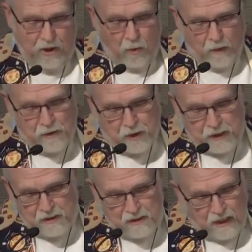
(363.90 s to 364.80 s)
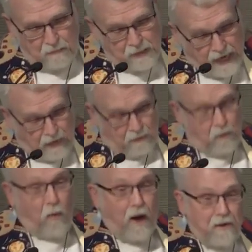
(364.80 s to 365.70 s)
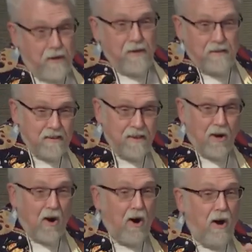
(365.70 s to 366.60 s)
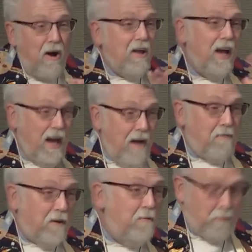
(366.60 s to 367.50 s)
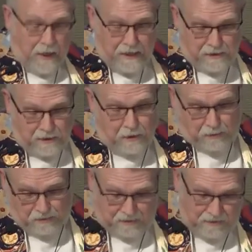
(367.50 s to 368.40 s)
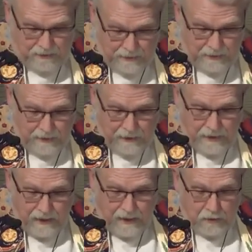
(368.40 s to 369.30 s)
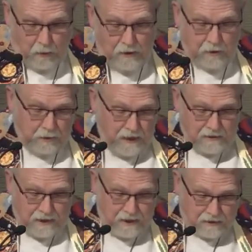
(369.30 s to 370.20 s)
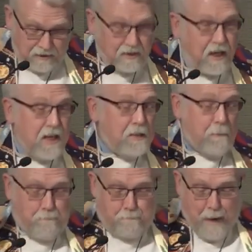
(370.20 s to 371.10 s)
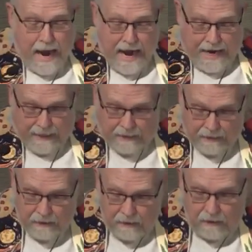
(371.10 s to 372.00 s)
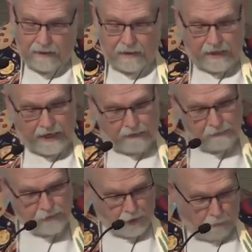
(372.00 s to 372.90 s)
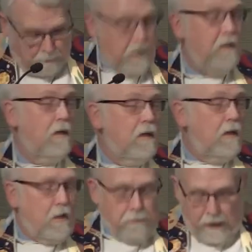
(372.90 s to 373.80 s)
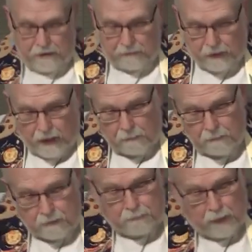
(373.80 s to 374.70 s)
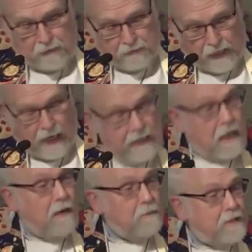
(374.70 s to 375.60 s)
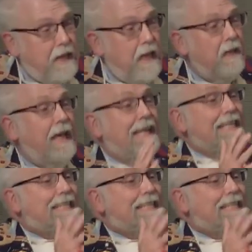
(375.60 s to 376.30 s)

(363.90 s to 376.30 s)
When Jesus comes out of the water, all heaven breaks loose. As one translation says, bang! The heavens open, the breath of God comes down and is